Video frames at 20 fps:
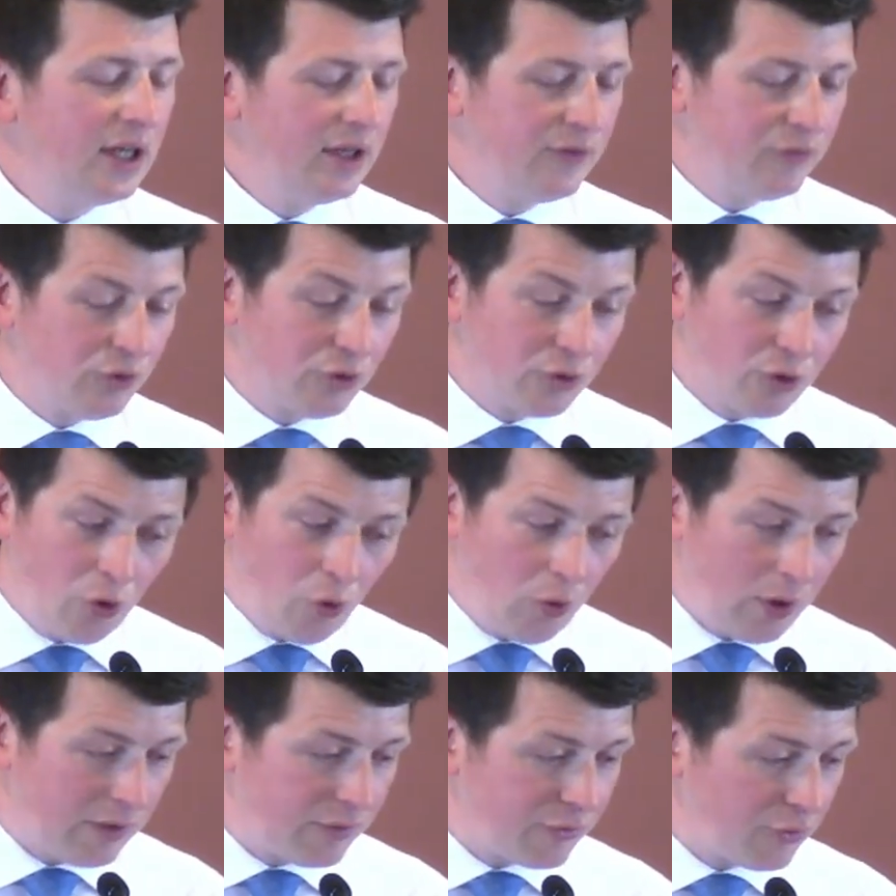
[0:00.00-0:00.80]
If you're
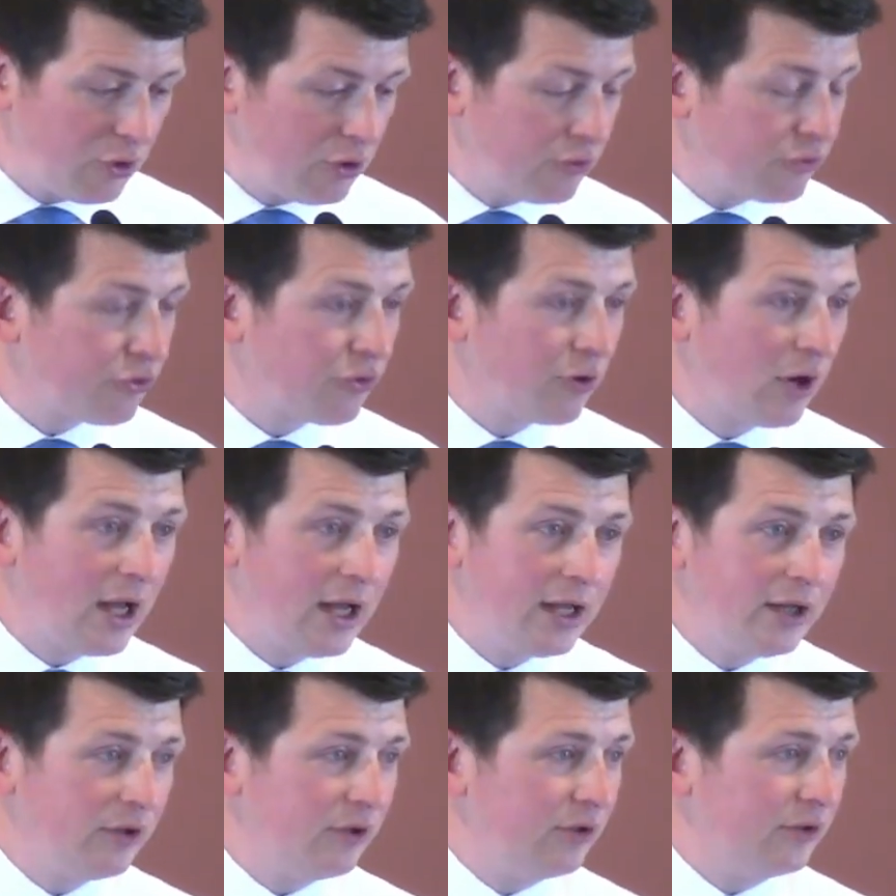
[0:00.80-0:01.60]
going through
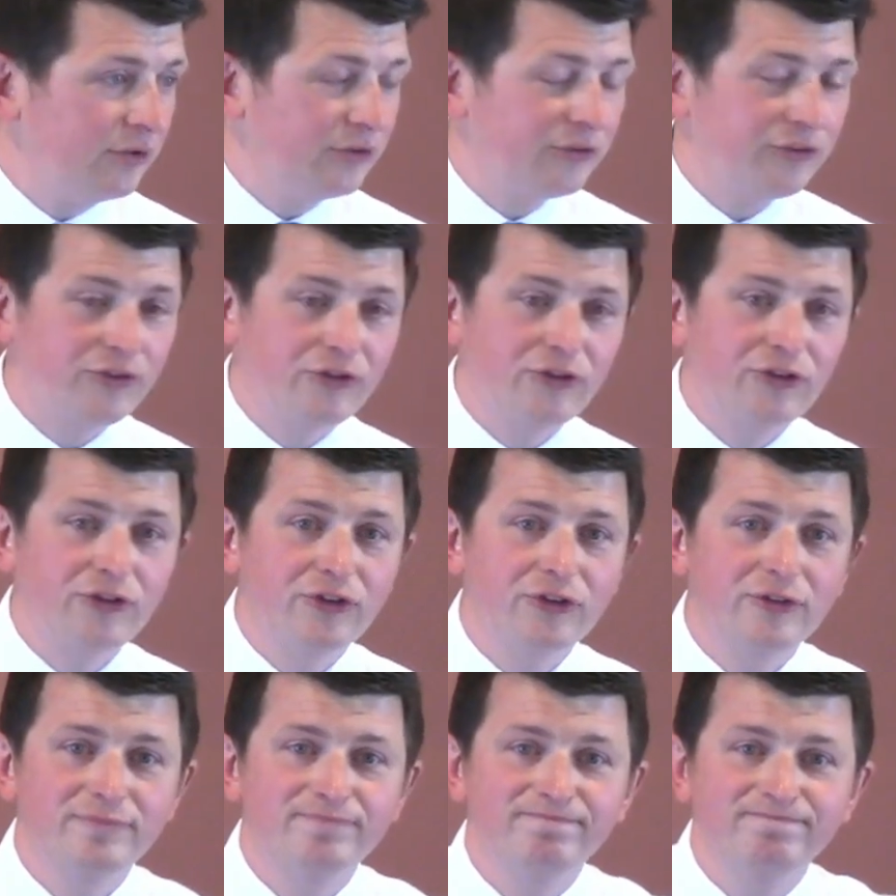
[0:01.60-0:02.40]

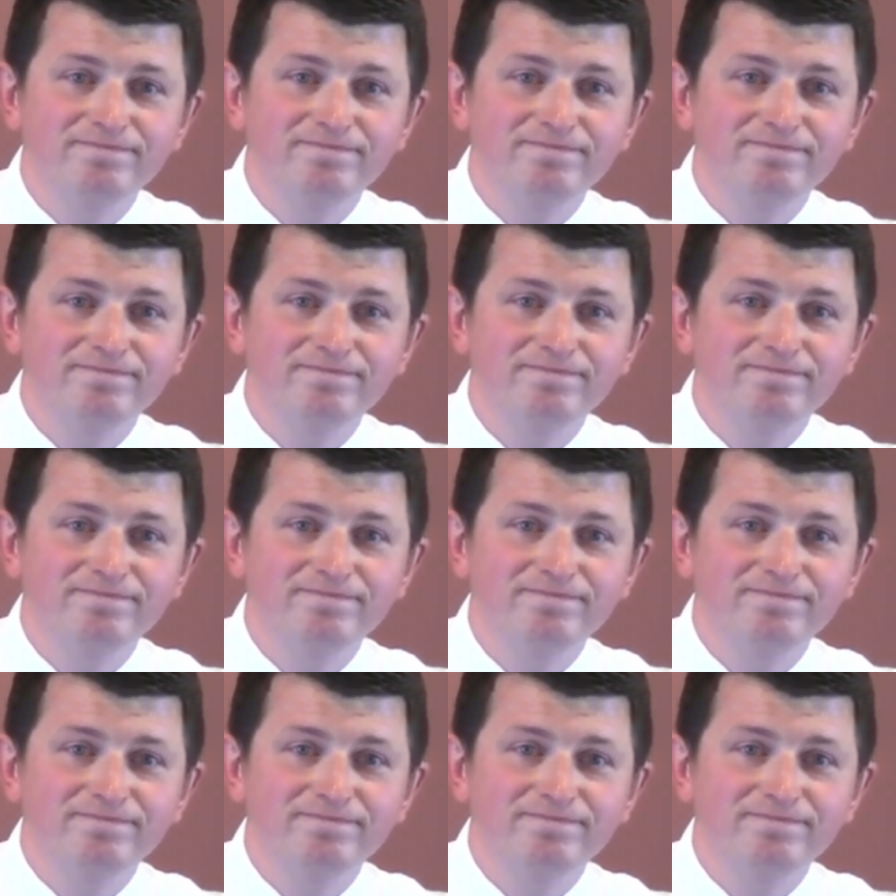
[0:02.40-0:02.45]
trials,